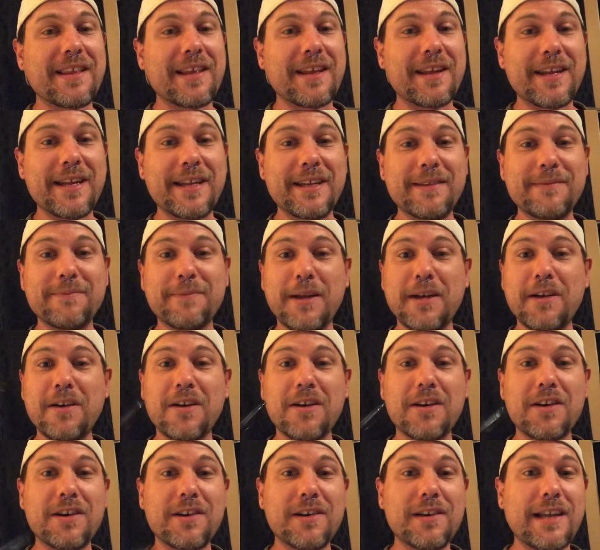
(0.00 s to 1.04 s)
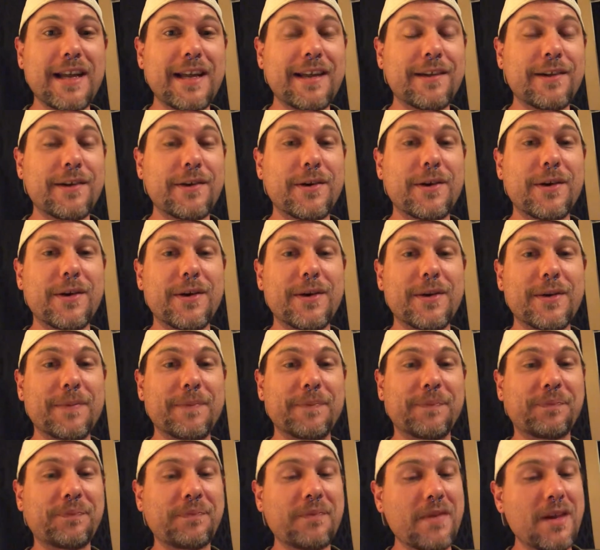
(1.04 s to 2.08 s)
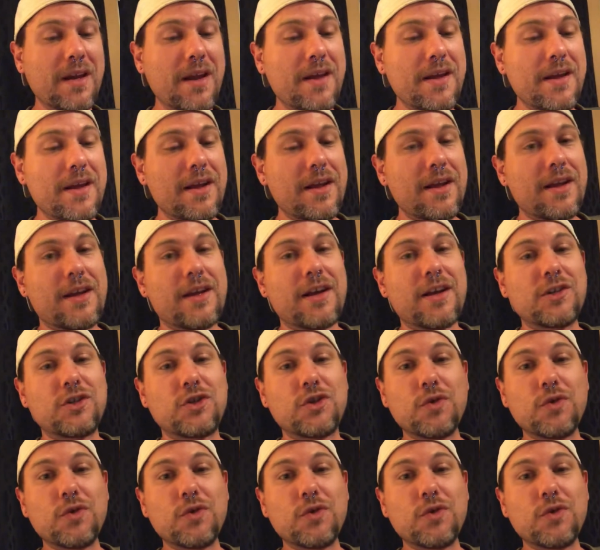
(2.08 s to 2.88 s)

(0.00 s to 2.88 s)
Like my daughter had a